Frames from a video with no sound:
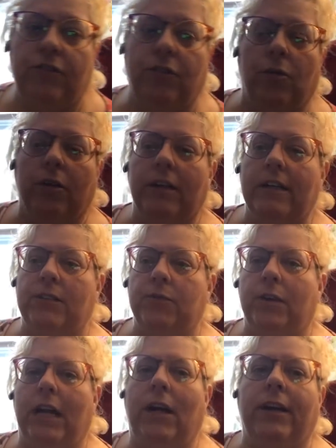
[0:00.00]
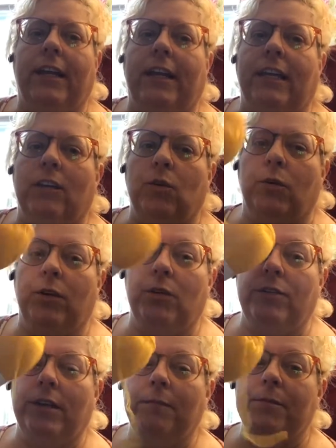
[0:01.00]
for, because we're now getting into a new
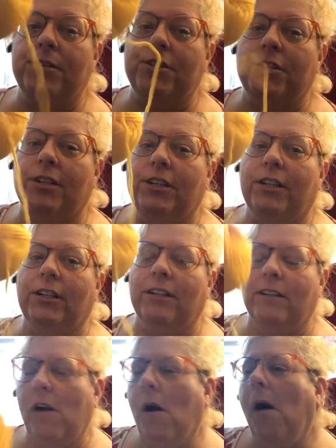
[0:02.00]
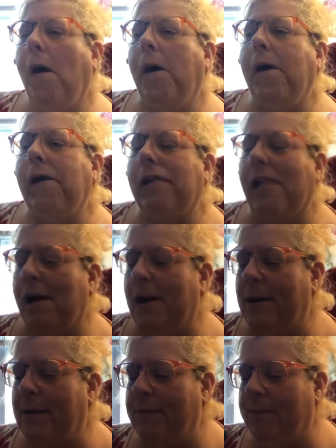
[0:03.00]
temperature.
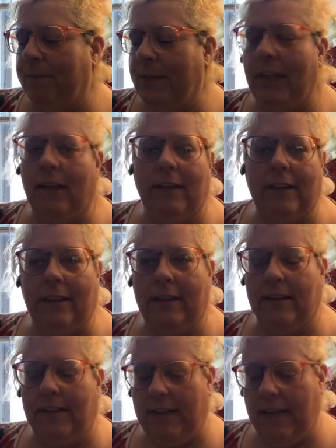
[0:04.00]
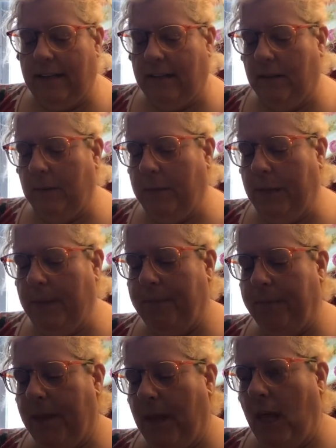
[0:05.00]
And I'll get to that in a little bit.
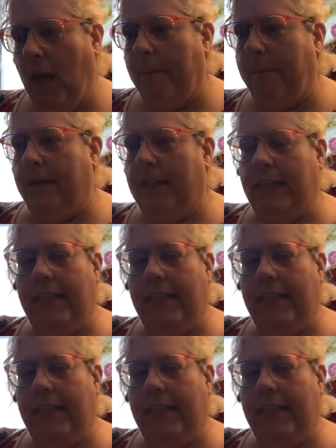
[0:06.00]
But